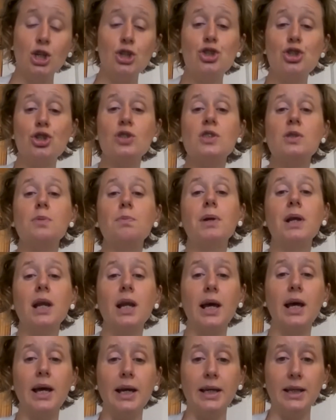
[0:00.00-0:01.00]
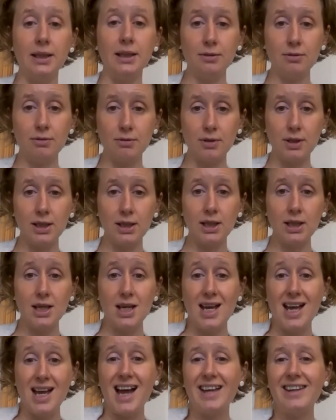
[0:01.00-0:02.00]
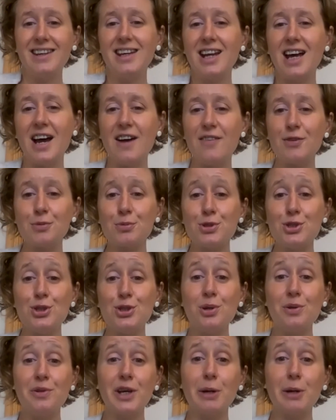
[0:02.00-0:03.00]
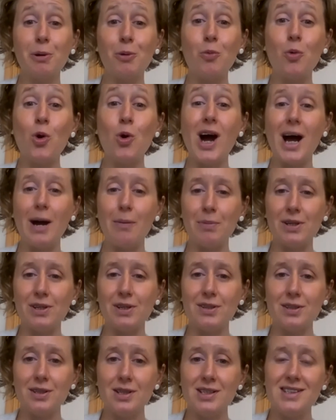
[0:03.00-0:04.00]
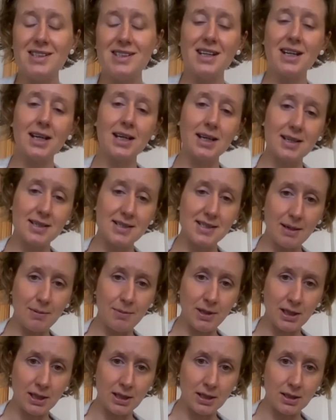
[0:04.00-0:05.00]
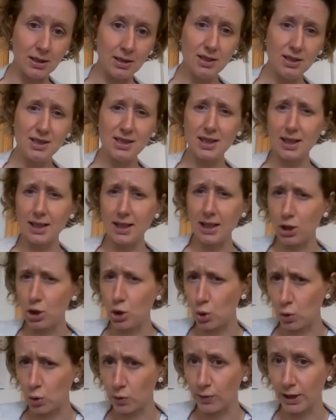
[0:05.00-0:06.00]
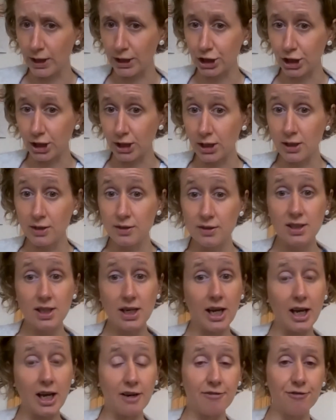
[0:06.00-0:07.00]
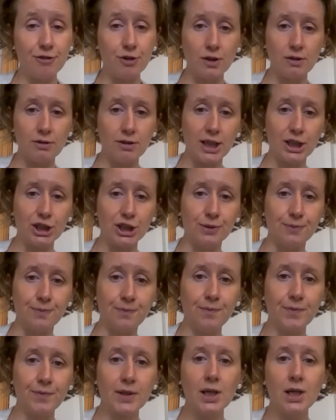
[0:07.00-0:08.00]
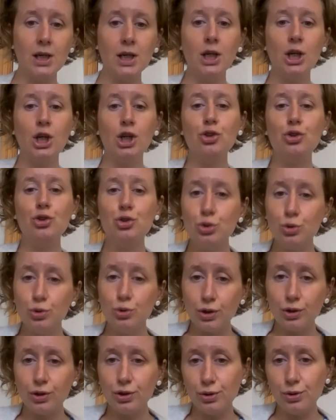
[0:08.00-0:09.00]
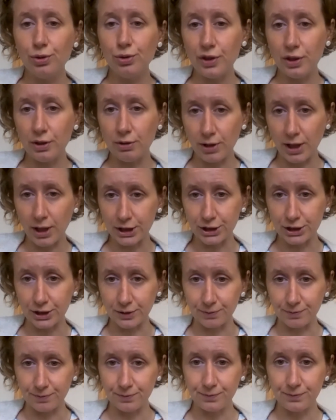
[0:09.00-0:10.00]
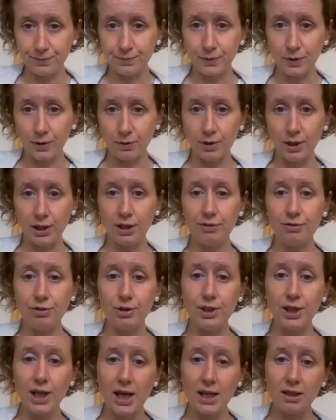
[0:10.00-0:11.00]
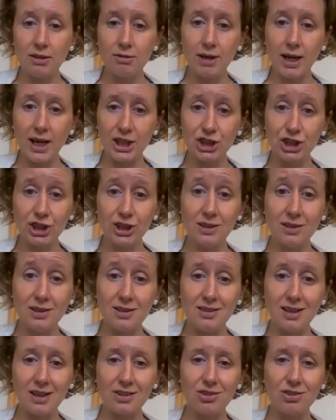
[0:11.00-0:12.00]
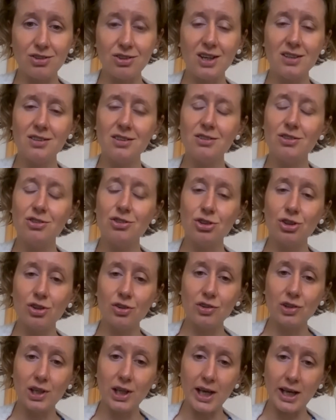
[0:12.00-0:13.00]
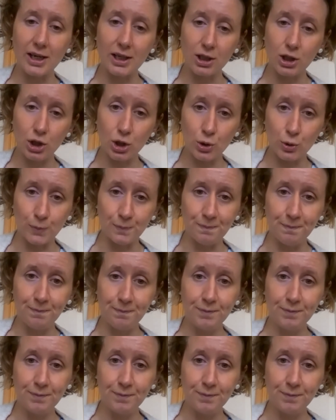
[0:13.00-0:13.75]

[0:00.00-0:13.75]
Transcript: Just play, right? And then afterwards, you can think about what happened. Did I get a semi then? Did I get no erection? Did I get a full erection? Do not use the erection, all right? If you get an erection in these exercises, just let it go.